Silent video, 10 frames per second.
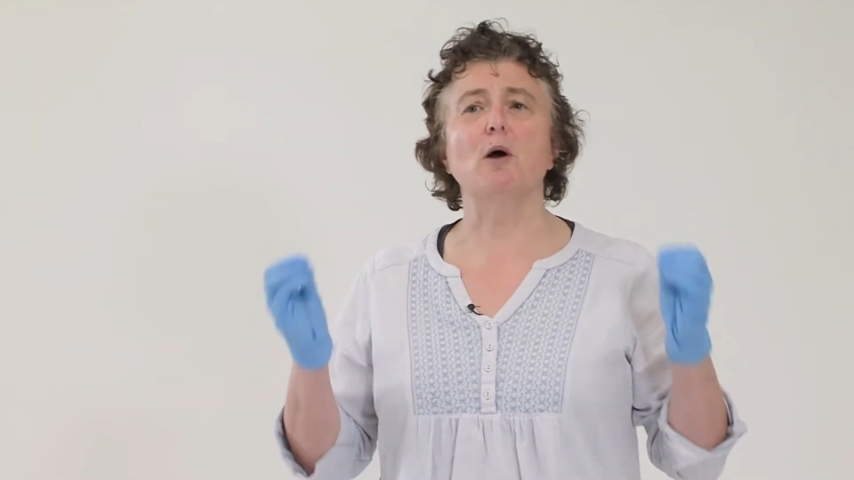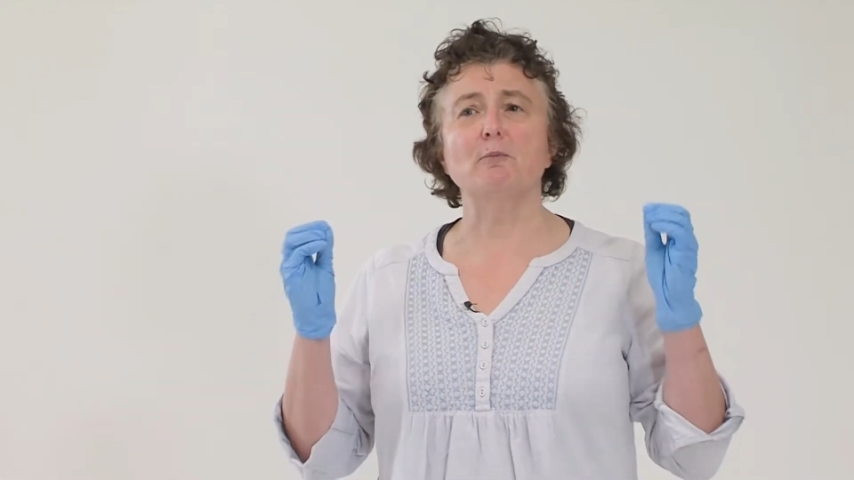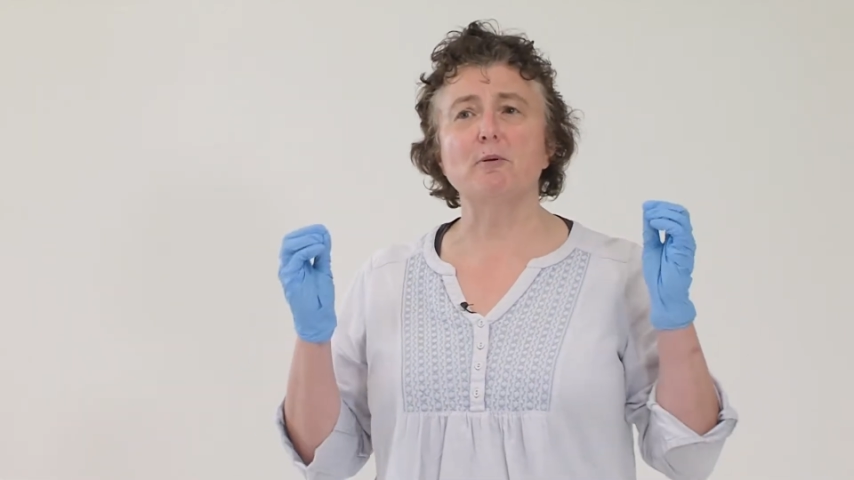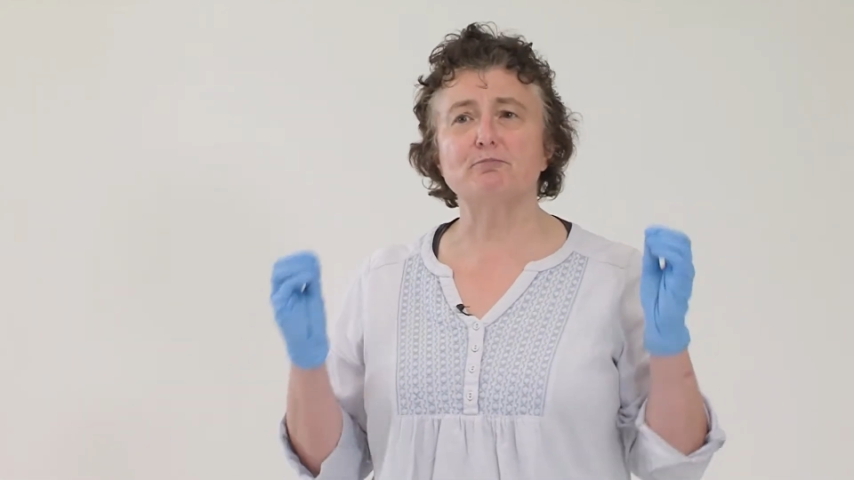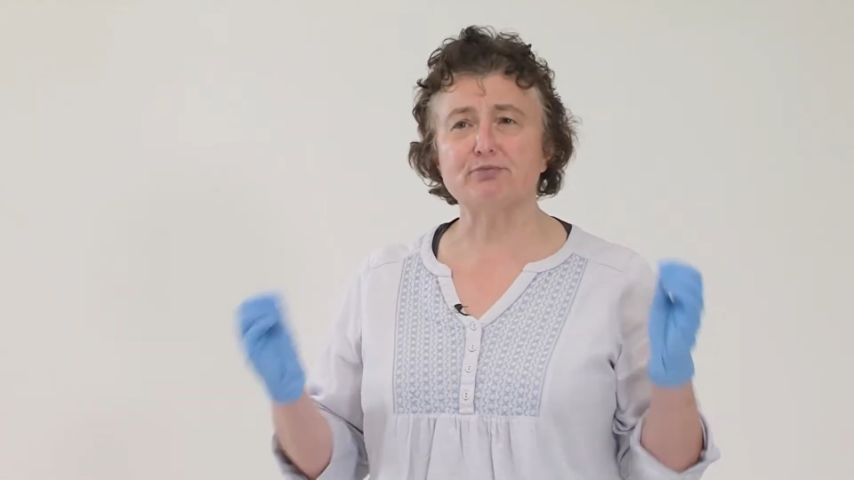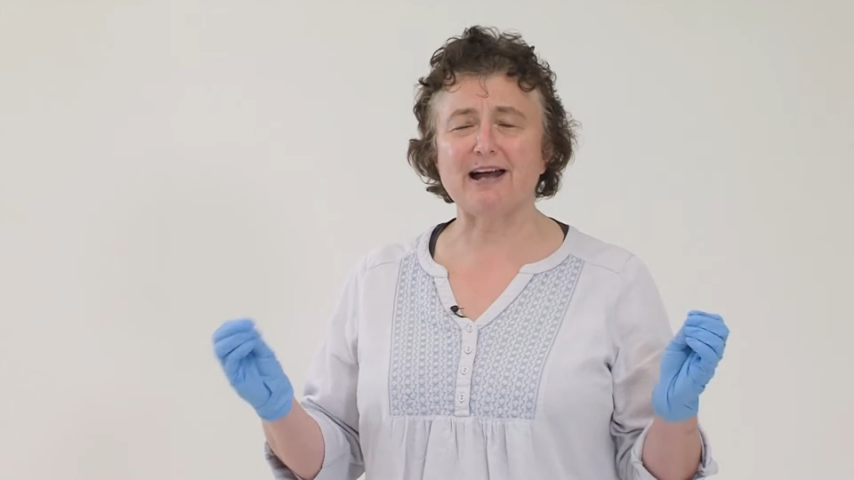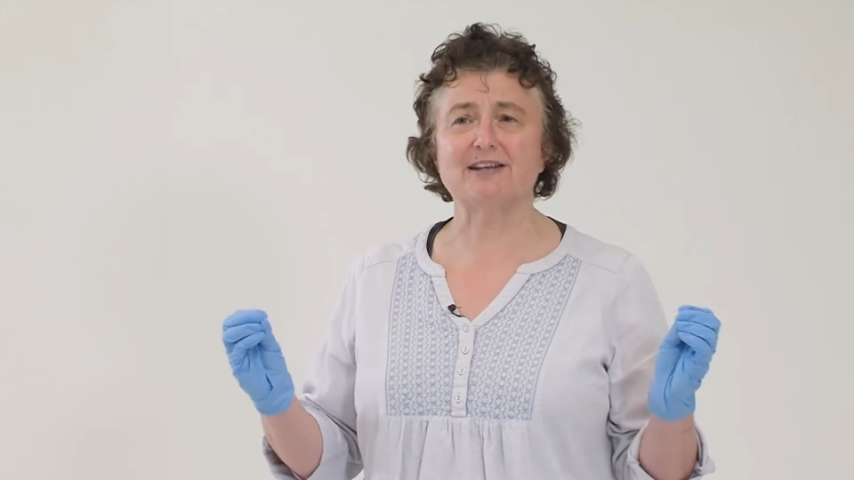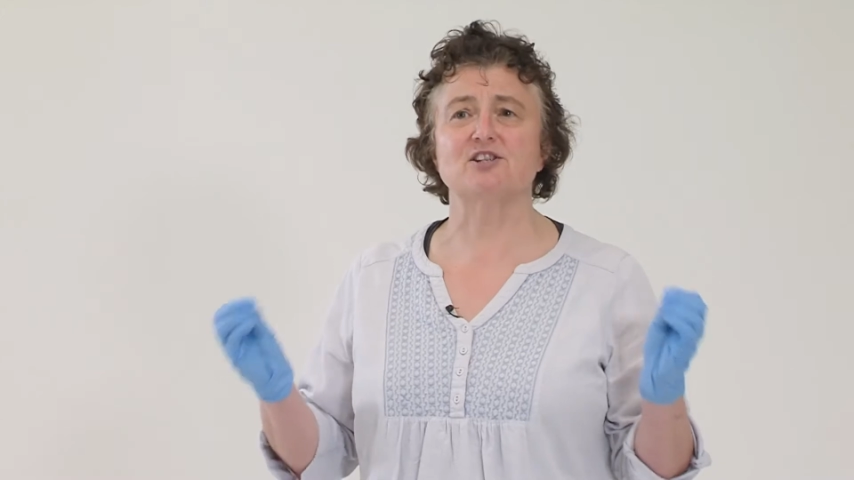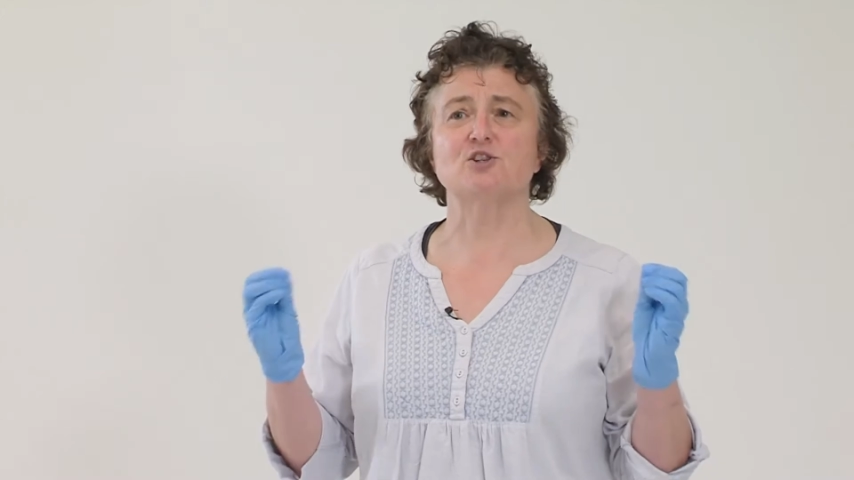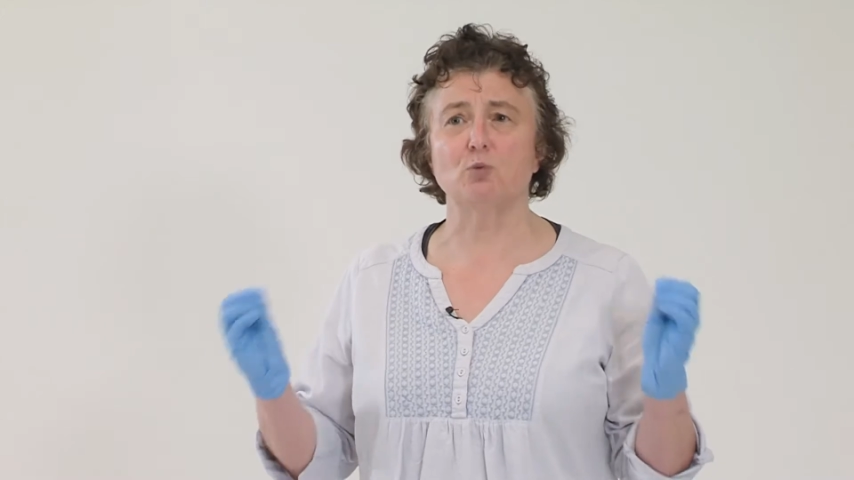and we
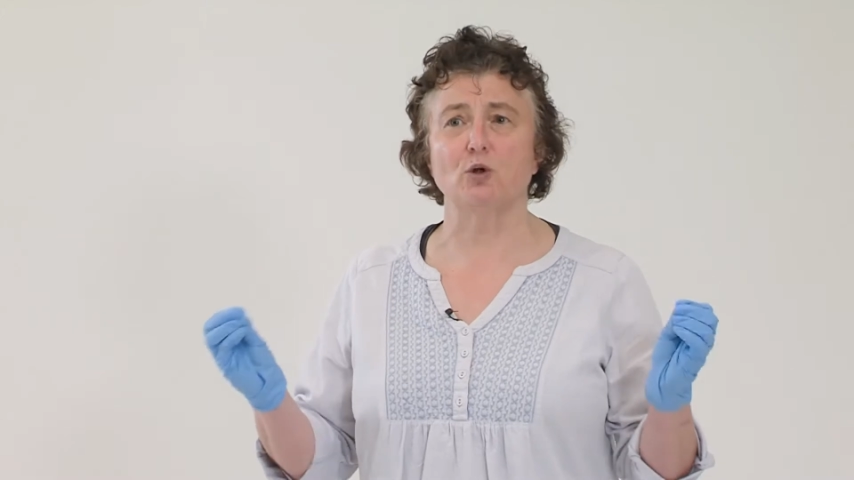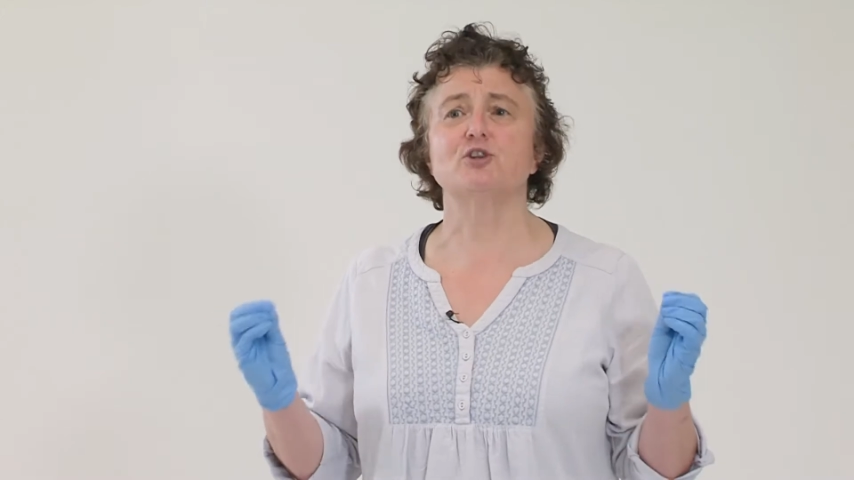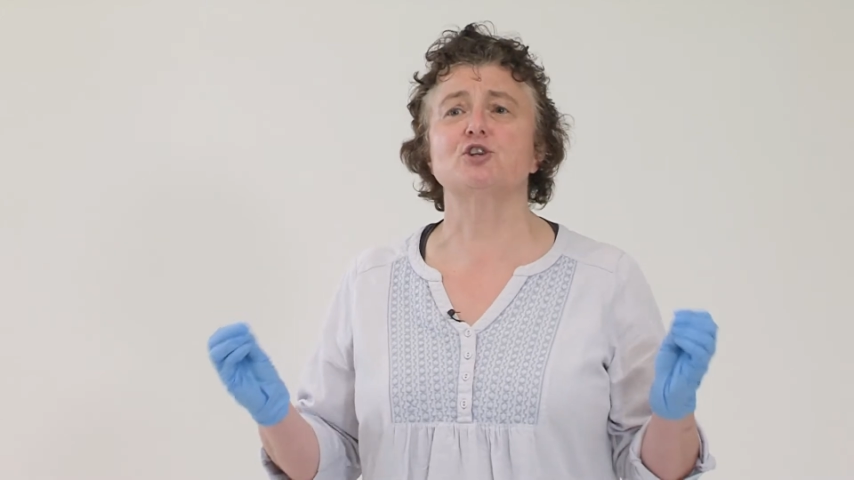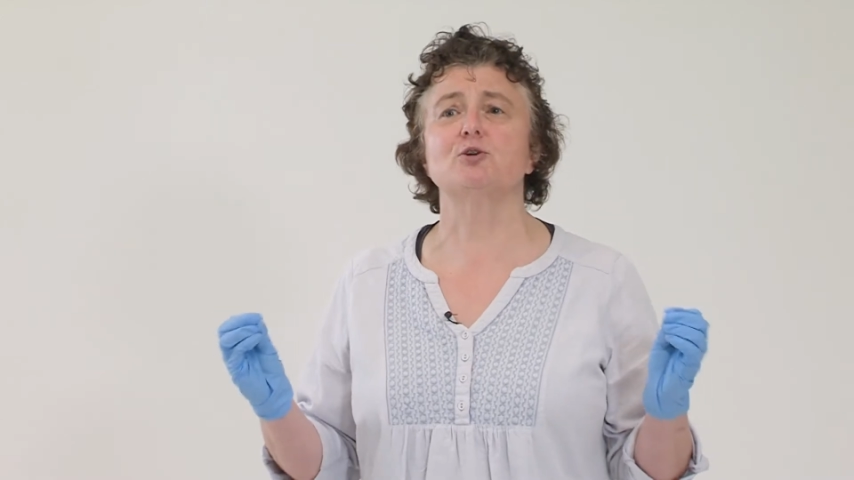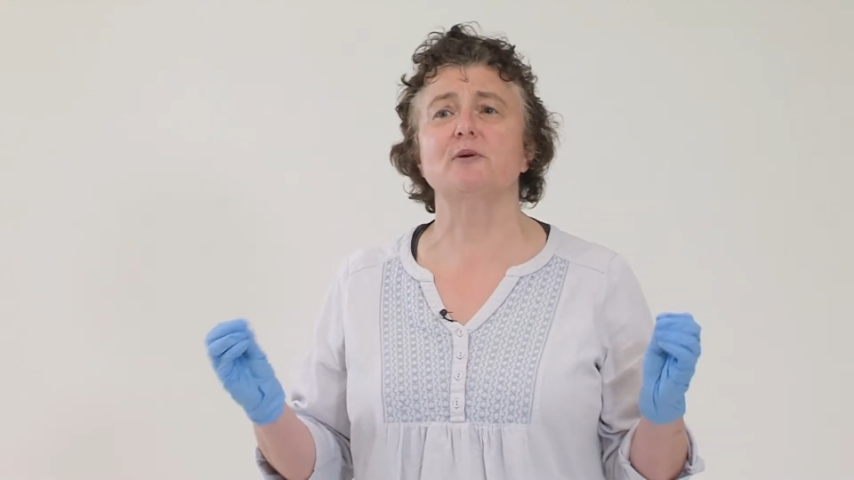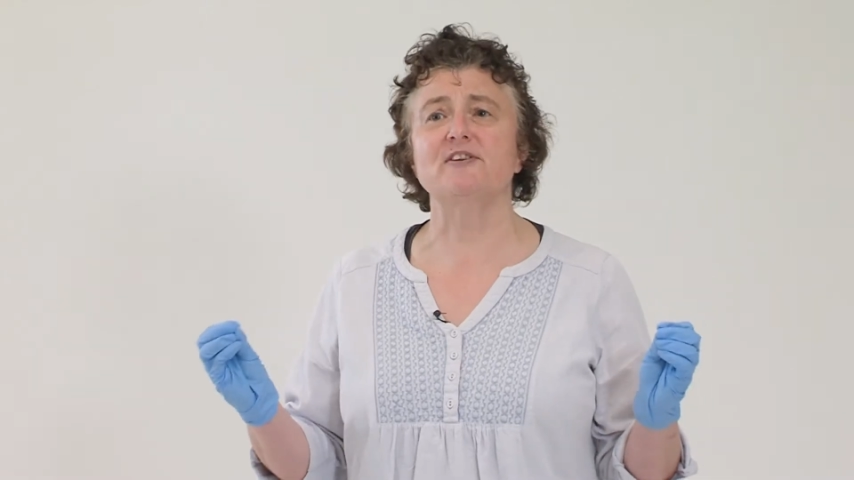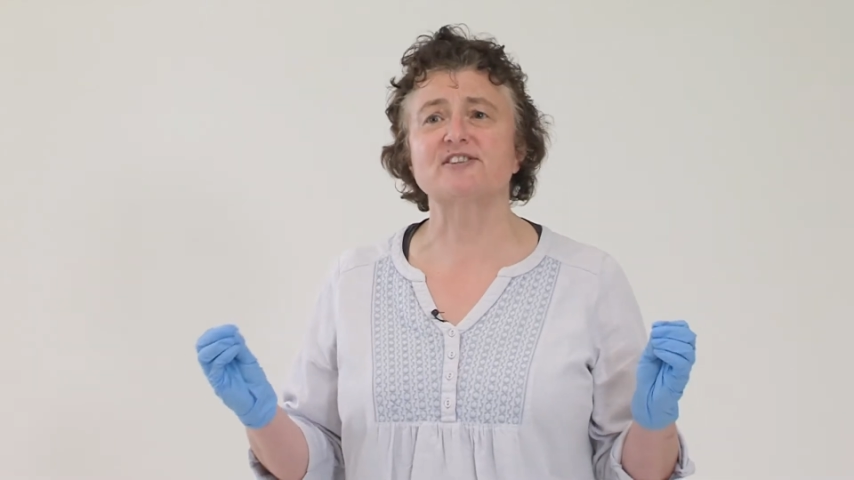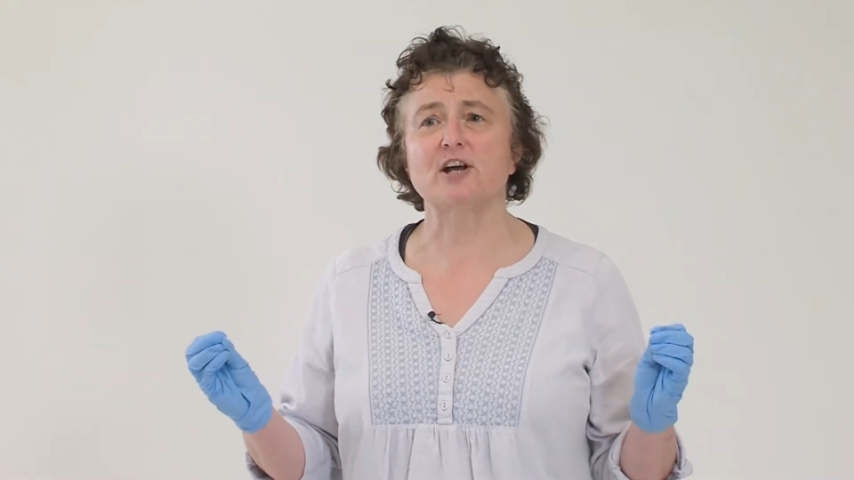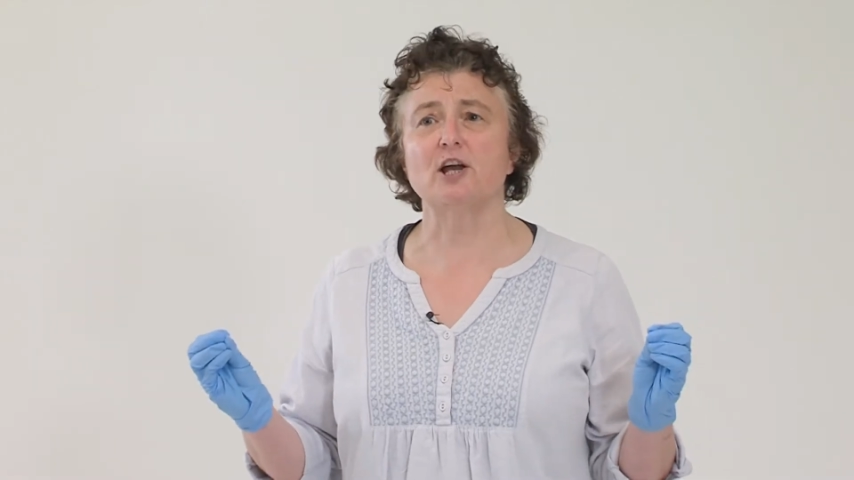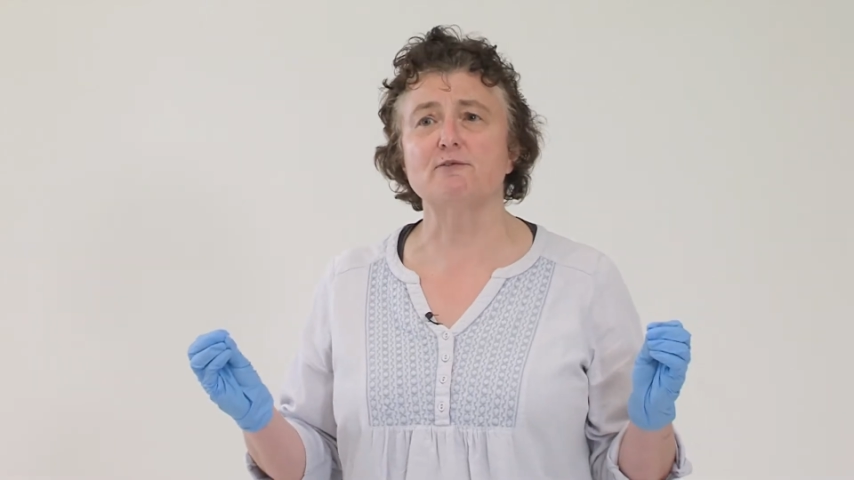practice what to do in this kind